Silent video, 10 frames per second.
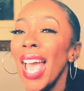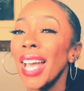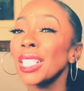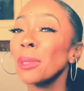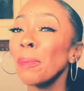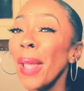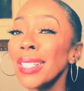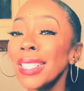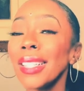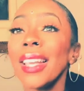
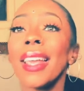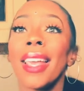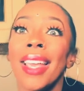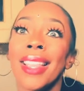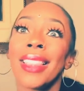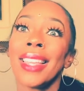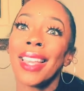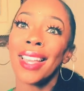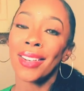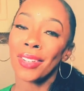especially in
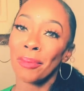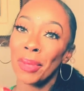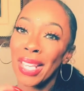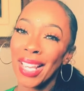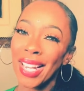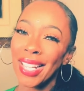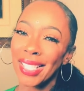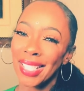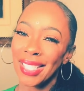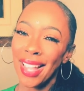the beginning
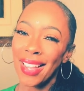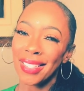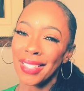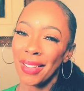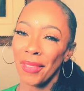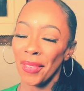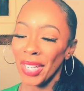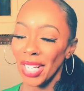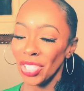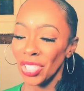stages of a
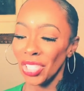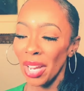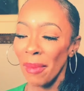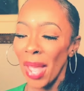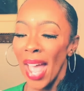relationship,